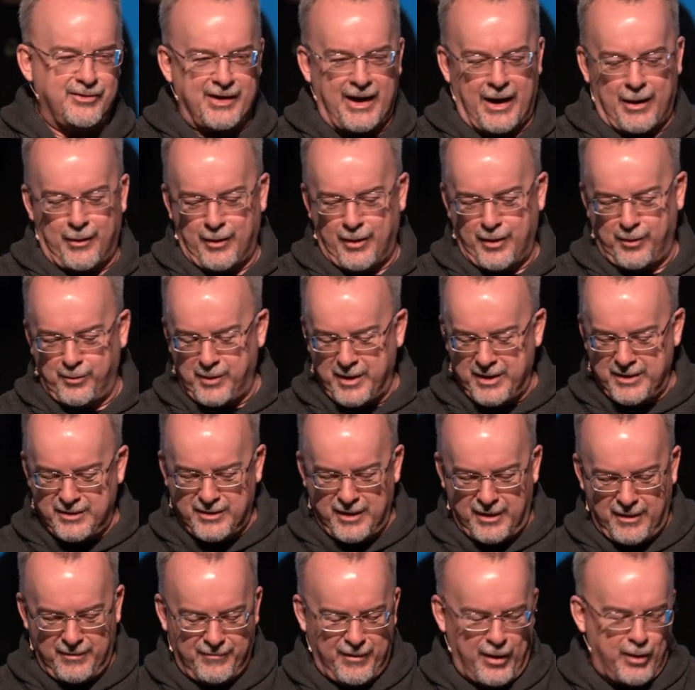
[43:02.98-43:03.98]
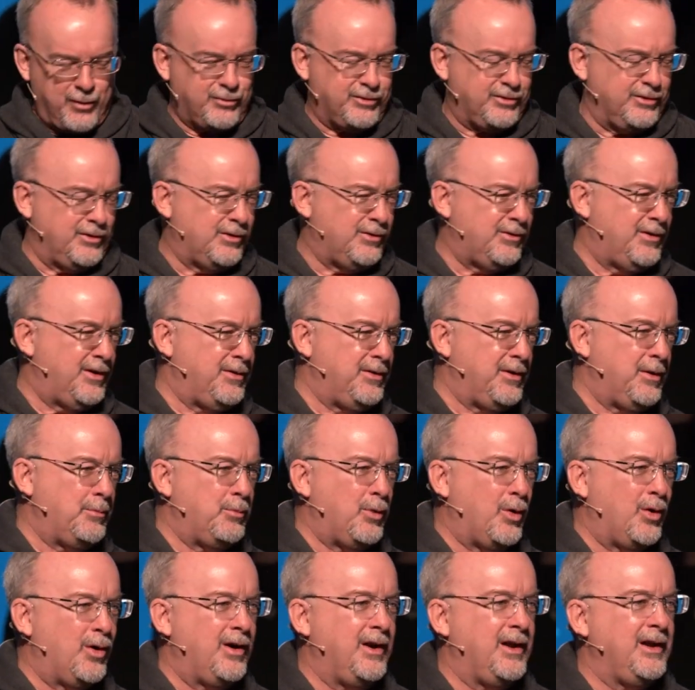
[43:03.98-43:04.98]
hour to read the devotional and the
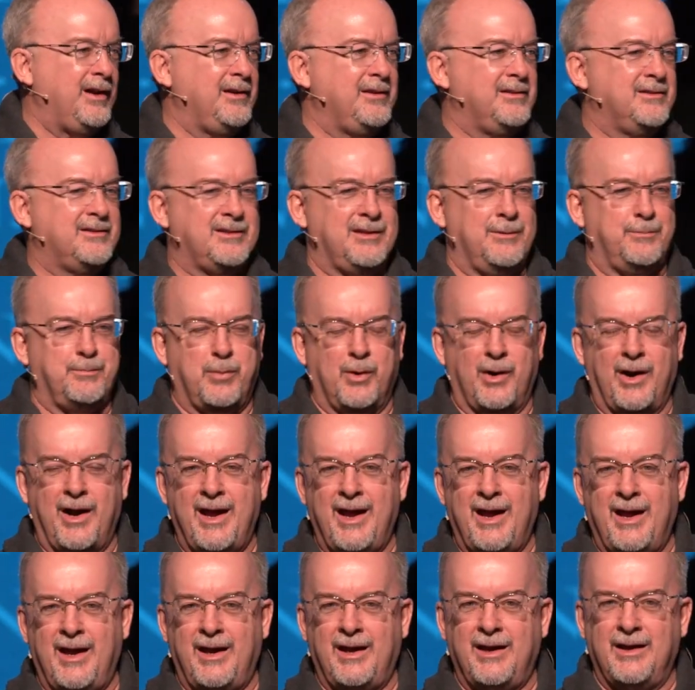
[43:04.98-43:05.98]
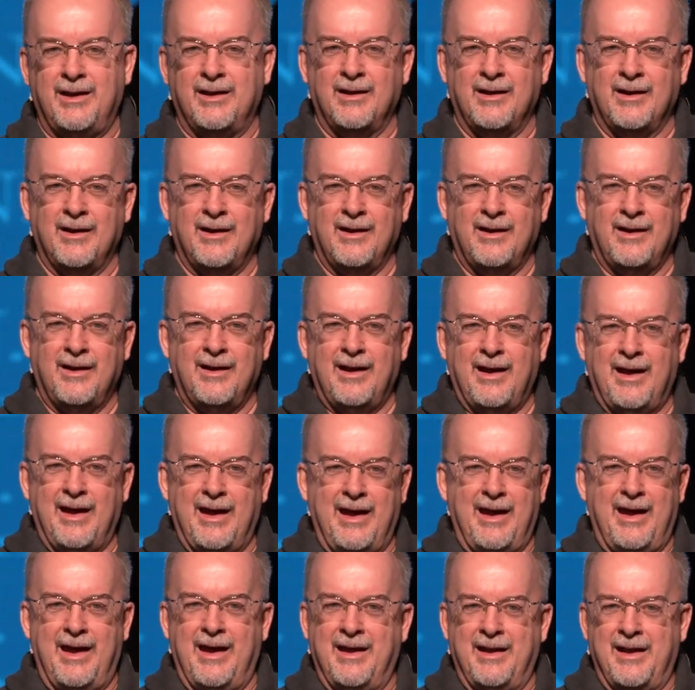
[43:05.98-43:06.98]
morning to pray
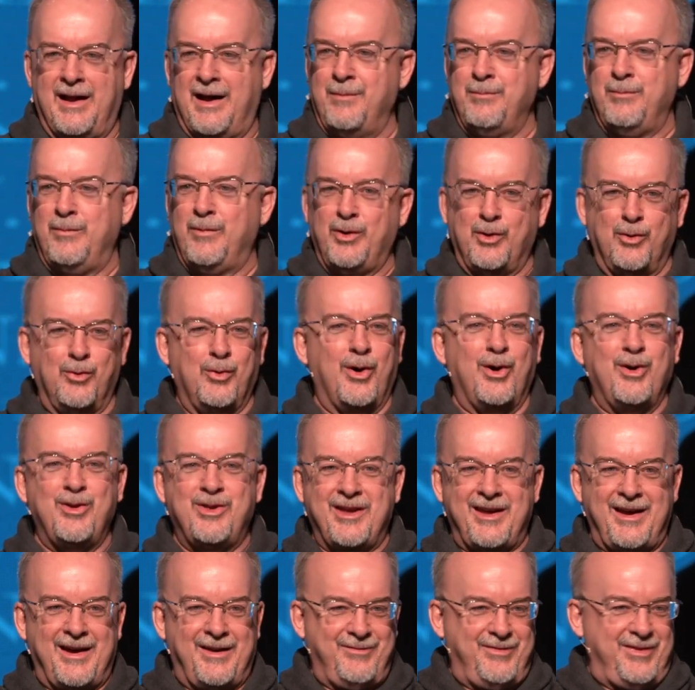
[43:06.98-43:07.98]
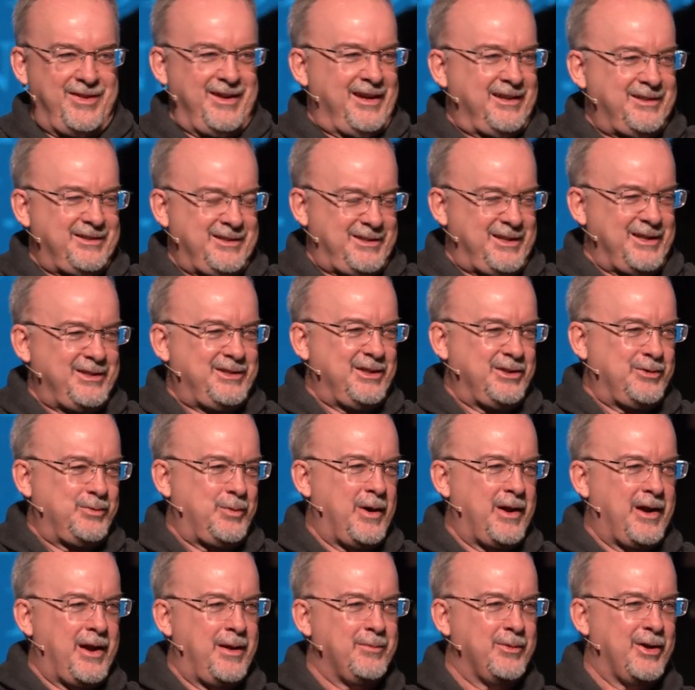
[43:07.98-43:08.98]
and I'm, you're worthy of this. This is
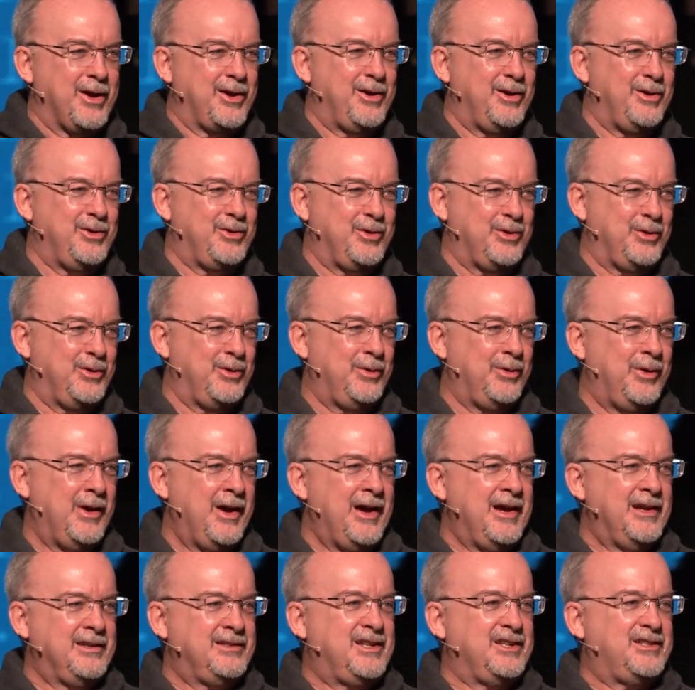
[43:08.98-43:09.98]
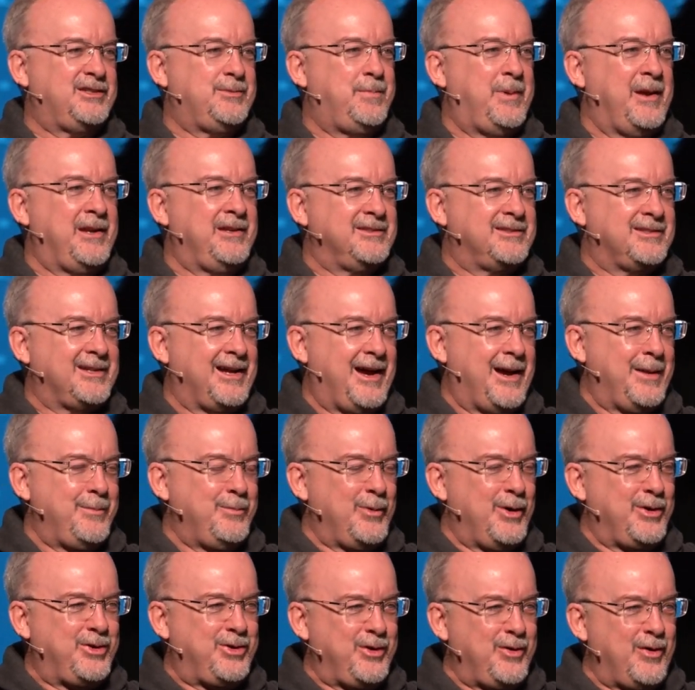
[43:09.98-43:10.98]
what I'm going to do to spend time
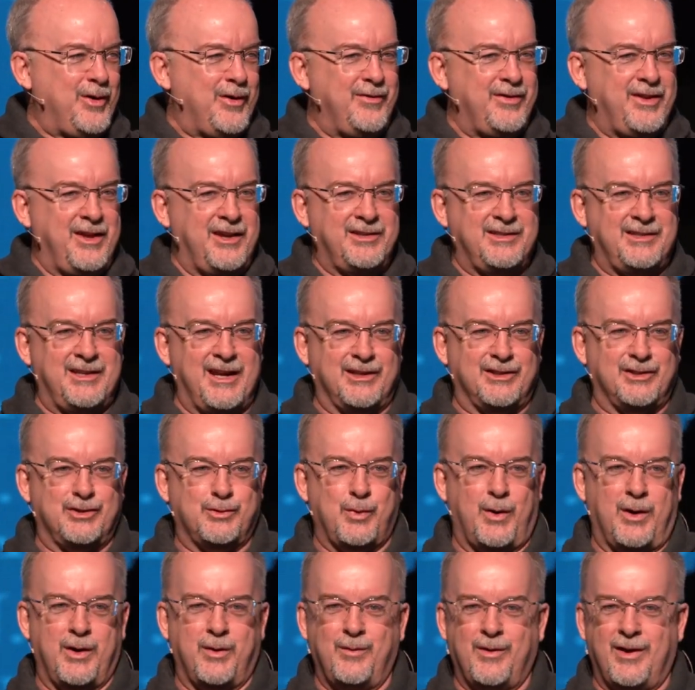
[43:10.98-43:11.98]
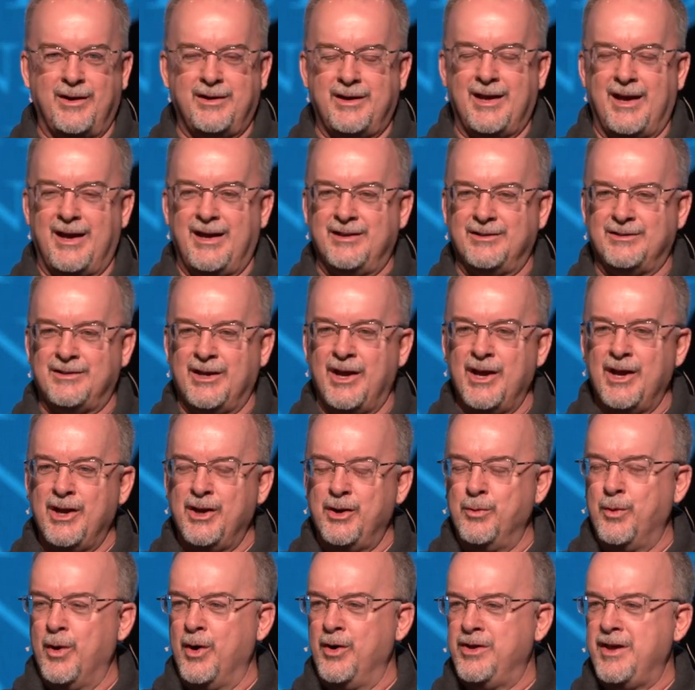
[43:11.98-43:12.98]
with you over this next 21 days.
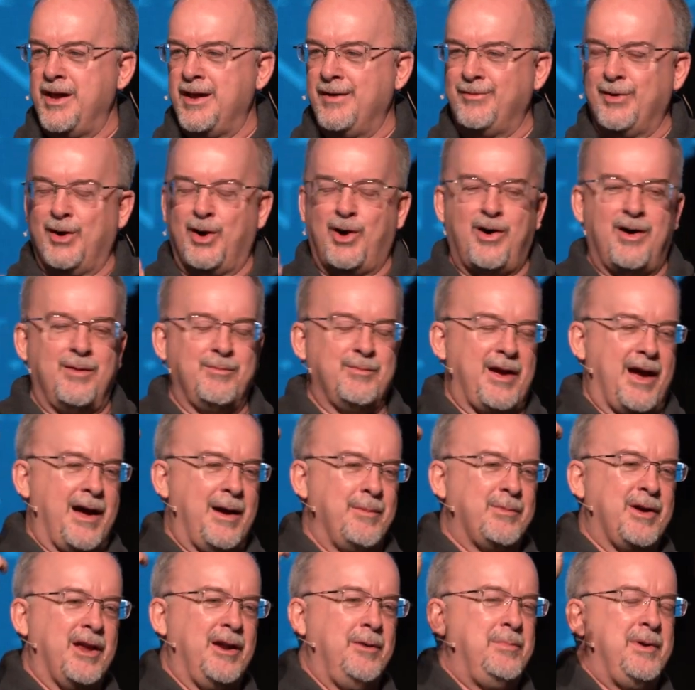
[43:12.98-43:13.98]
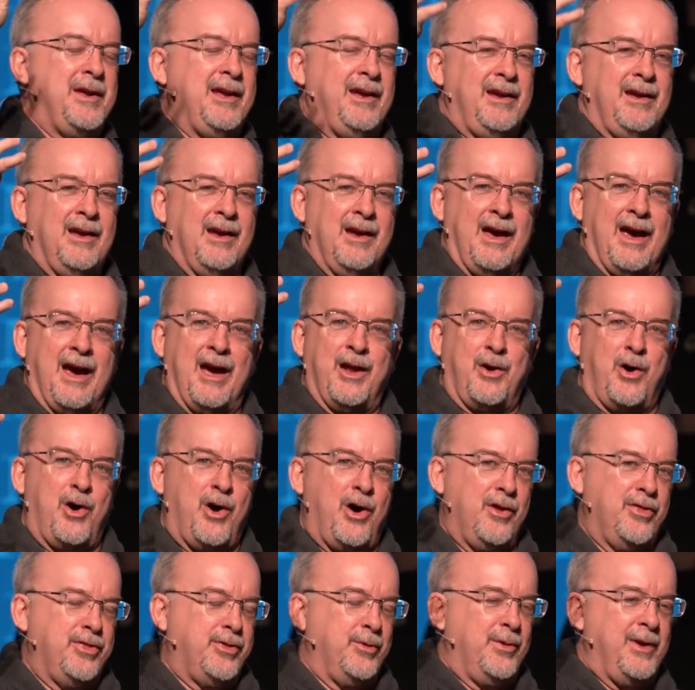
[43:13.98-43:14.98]
You're worthy of it all. I'm, I'm going to be at
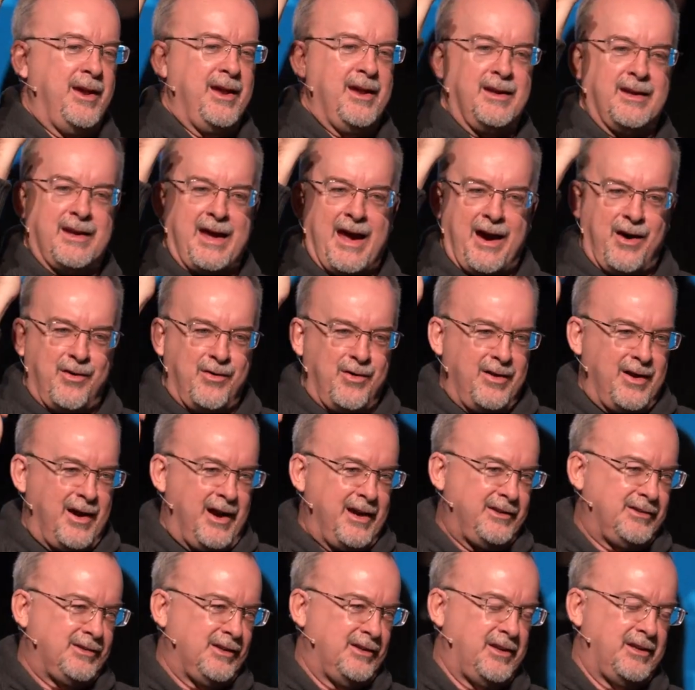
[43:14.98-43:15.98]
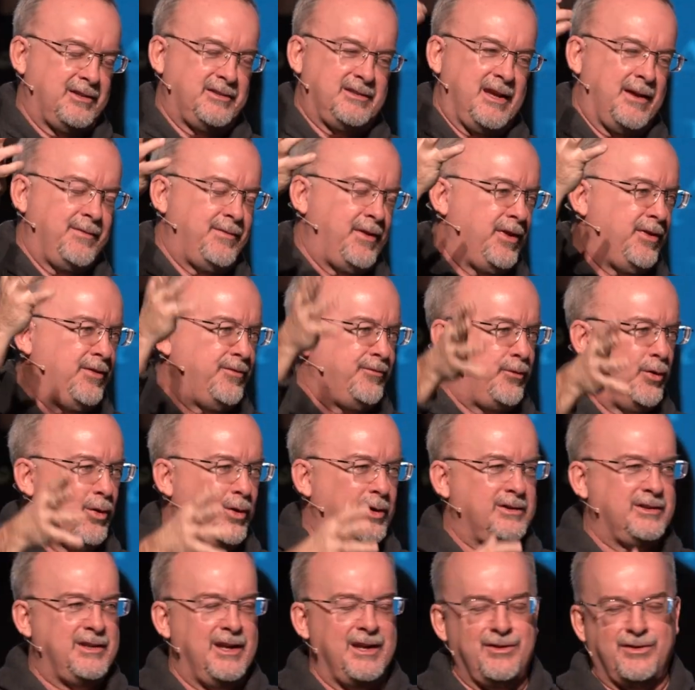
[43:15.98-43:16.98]
all three encounter nights on the 7th,
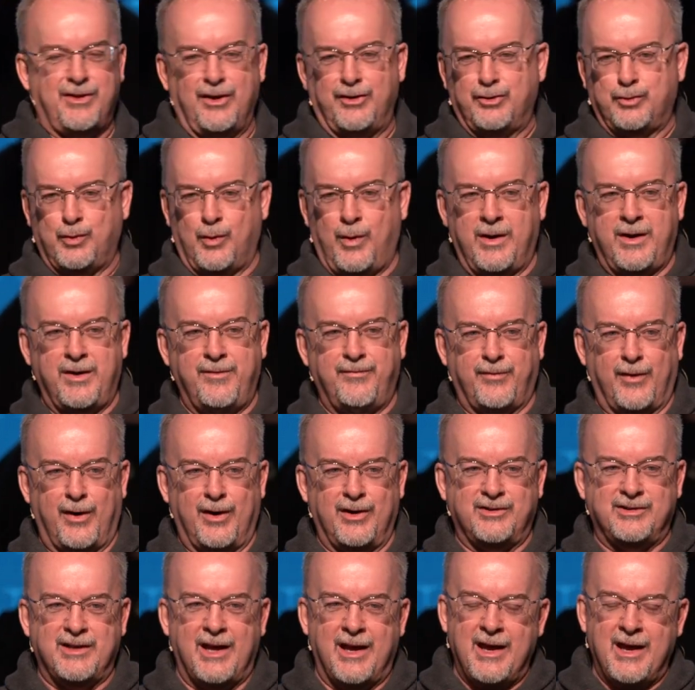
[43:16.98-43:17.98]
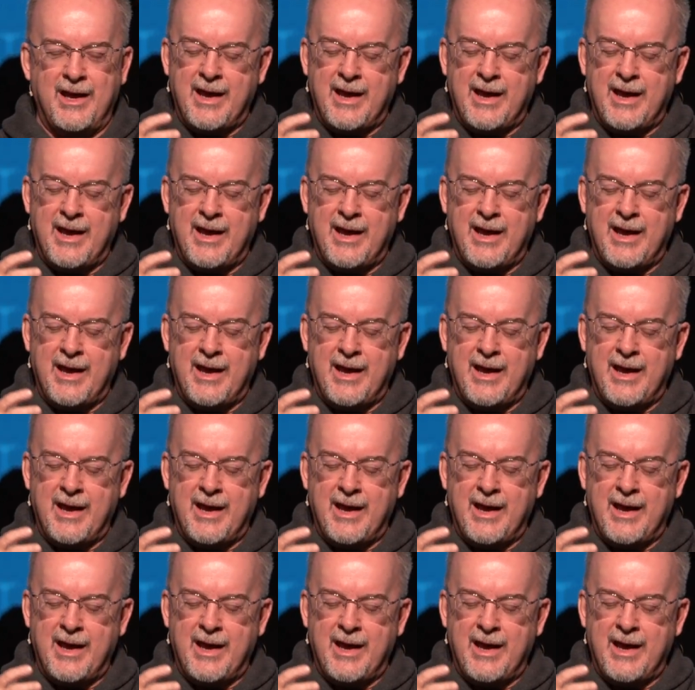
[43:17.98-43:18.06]
14th, and 21st.